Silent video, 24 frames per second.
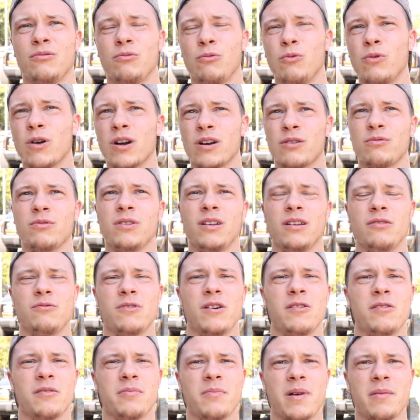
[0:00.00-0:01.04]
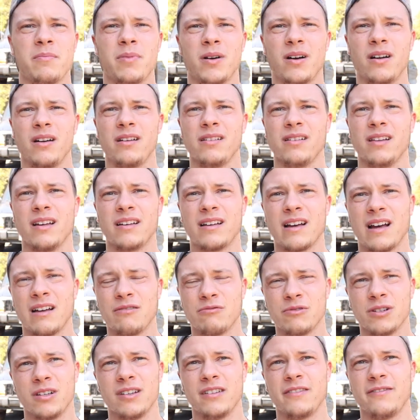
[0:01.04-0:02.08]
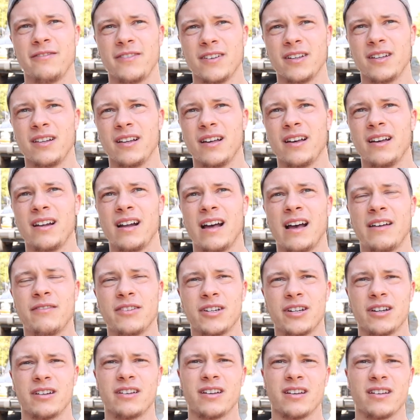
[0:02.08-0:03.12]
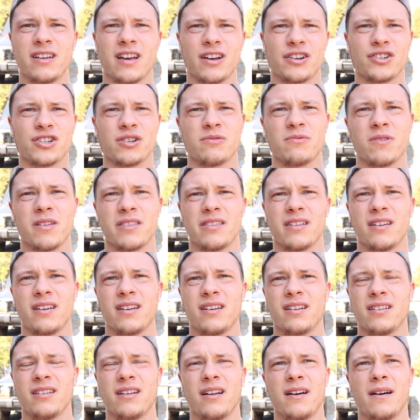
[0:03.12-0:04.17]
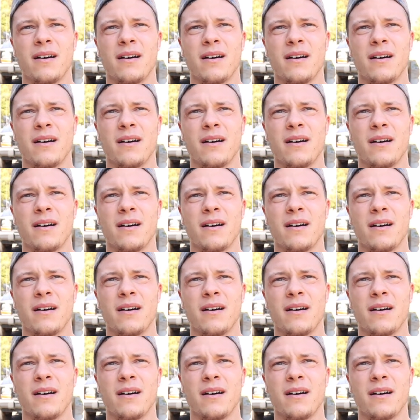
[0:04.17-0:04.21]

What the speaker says: work really well with my body, like I really feel it, I have a good connection with it,